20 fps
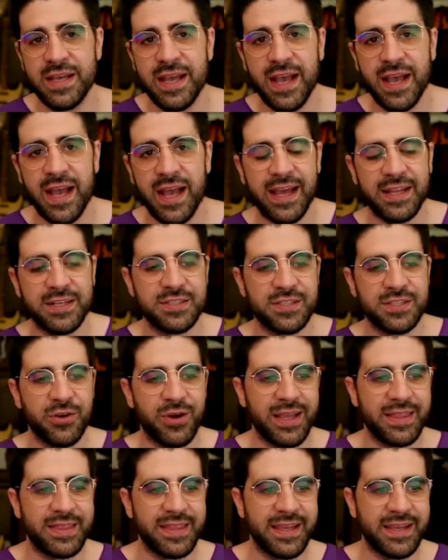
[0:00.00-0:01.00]
And so I
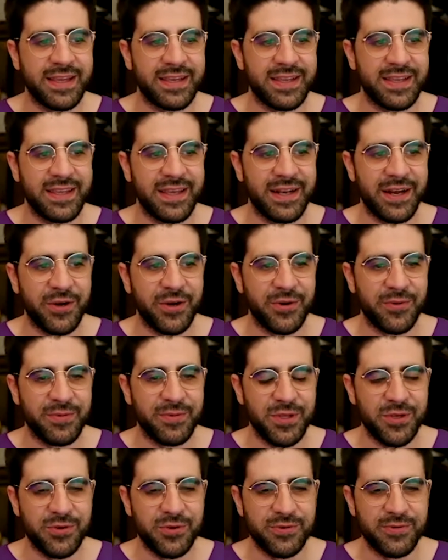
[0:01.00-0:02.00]
think you know
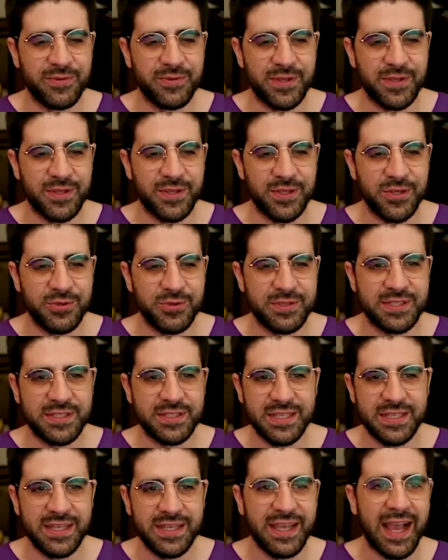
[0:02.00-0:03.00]
you you
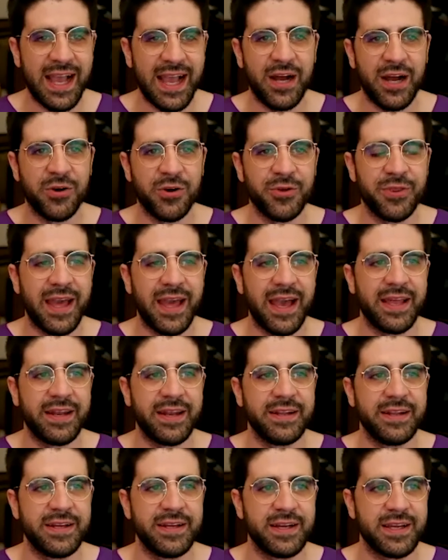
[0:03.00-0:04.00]
see how that
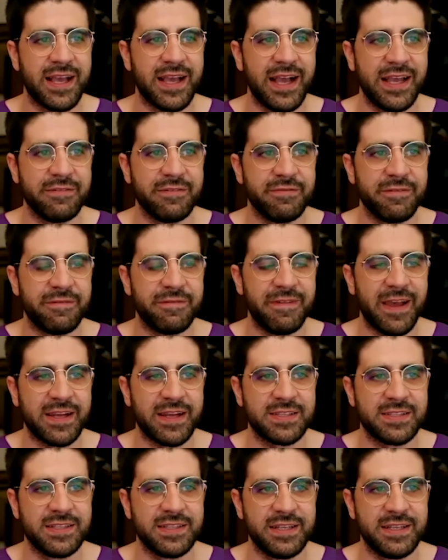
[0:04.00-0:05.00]
kind of affects
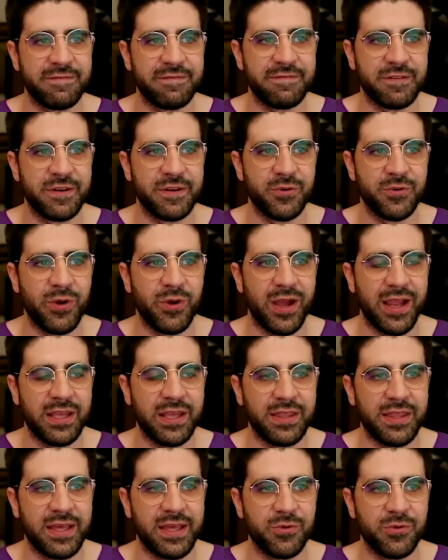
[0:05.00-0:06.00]
the different way
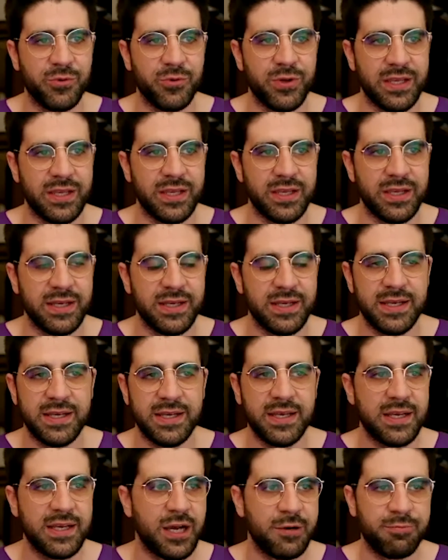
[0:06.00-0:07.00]
that we
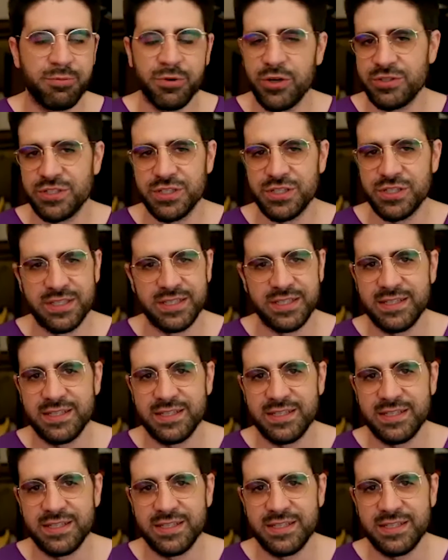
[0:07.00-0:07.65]
approach the,